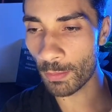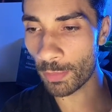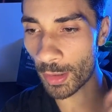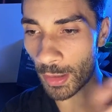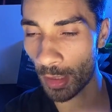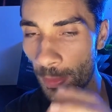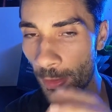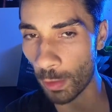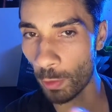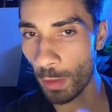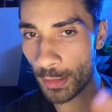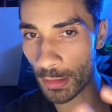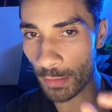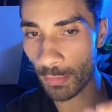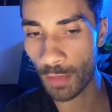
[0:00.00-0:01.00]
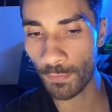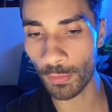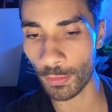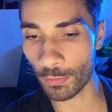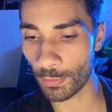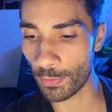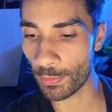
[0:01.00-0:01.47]
But on the quantum
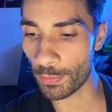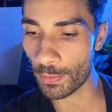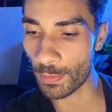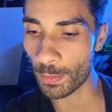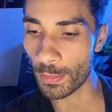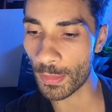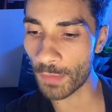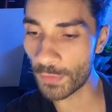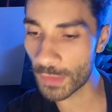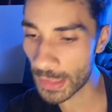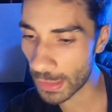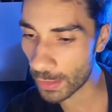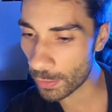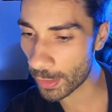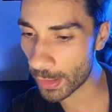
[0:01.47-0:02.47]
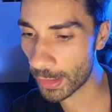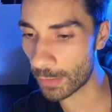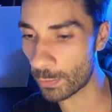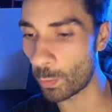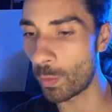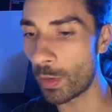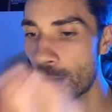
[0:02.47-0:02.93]
level, if you take a look
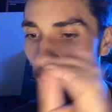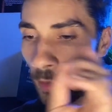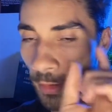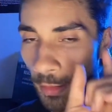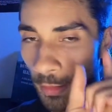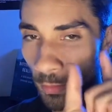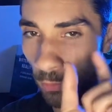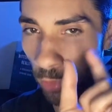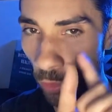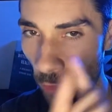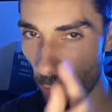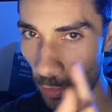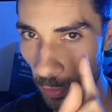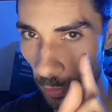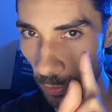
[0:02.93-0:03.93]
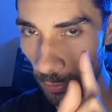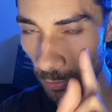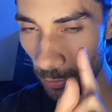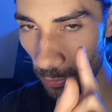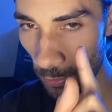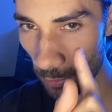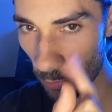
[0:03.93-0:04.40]
at one particle,
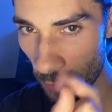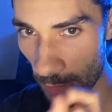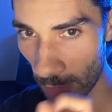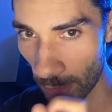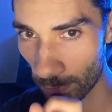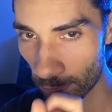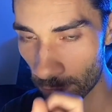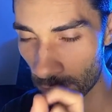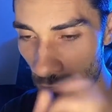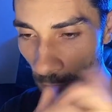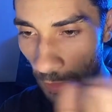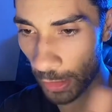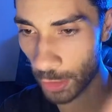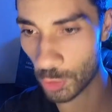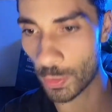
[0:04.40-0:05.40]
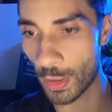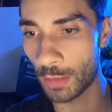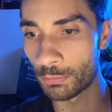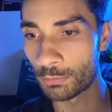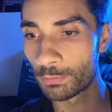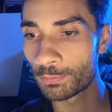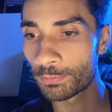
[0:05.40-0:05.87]
say an
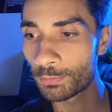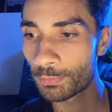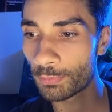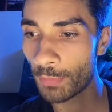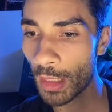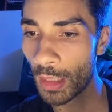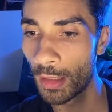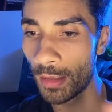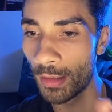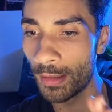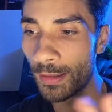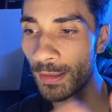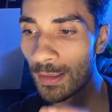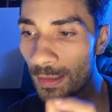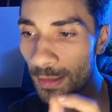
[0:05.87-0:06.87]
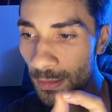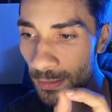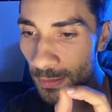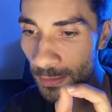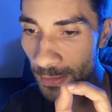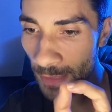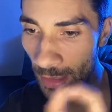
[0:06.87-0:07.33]
electron,
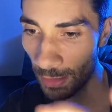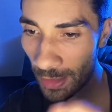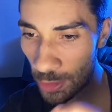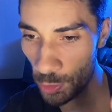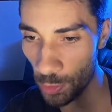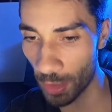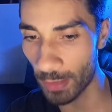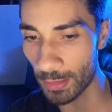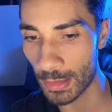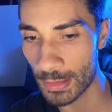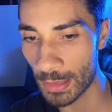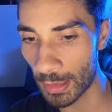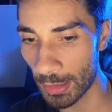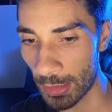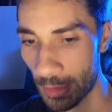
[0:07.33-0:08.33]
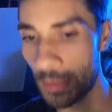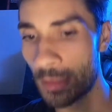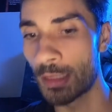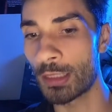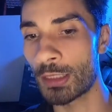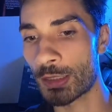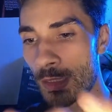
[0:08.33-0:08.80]
that electron does not
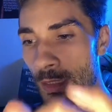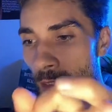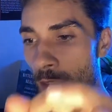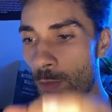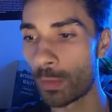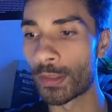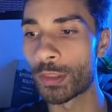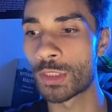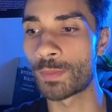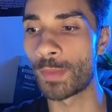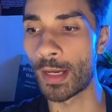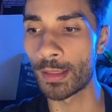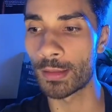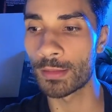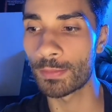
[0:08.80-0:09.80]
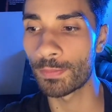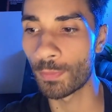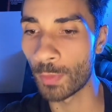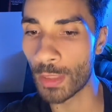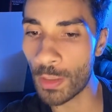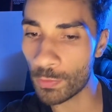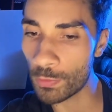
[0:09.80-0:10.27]
exist in any one spot.
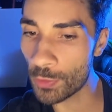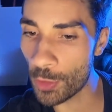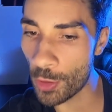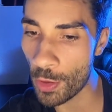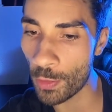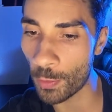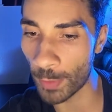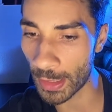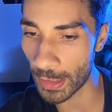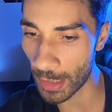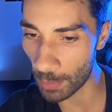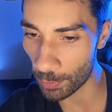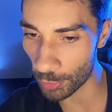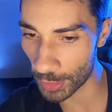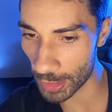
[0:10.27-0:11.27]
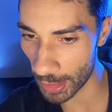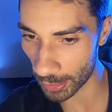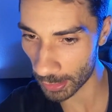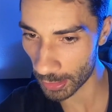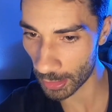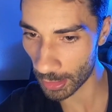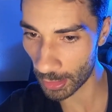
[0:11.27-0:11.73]
We don't know. We cannot
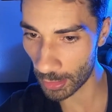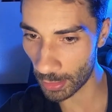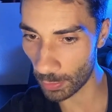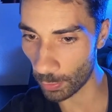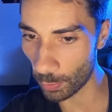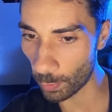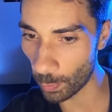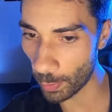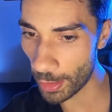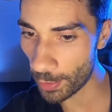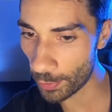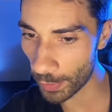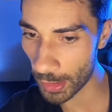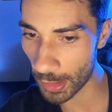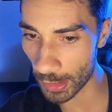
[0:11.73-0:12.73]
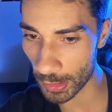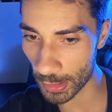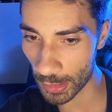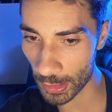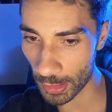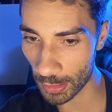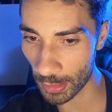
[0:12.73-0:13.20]
predict where it
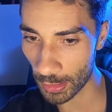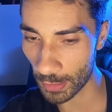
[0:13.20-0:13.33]
is.